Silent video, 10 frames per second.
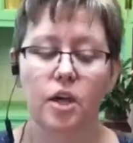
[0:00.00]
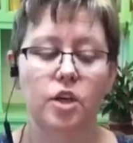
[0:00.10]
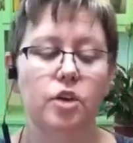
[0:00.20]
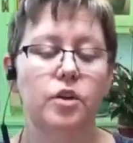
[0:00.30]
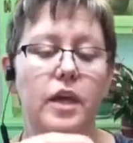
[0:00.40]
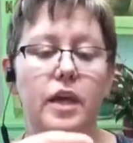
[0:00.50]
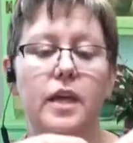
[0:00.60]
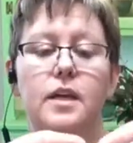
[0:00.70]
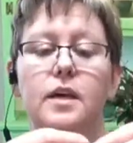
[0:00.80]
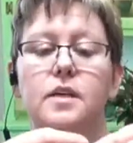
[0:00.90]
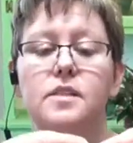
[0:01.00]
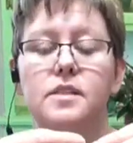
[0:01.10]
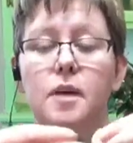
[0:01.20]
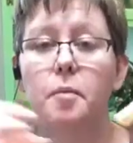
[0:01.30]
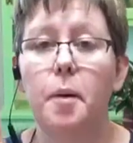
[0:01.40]
you need
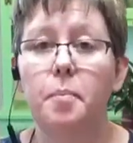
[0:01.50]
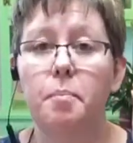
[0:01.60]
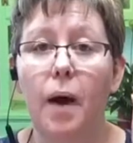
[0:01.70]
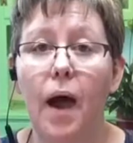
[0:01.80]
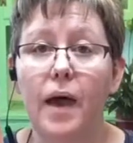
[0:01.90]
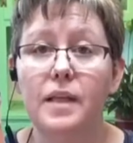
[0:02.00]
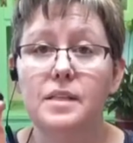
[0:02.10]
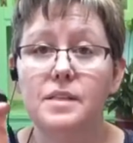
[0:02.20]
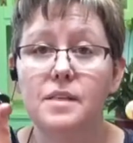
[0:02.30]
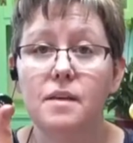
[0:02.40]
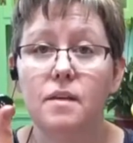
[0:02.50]
some buttons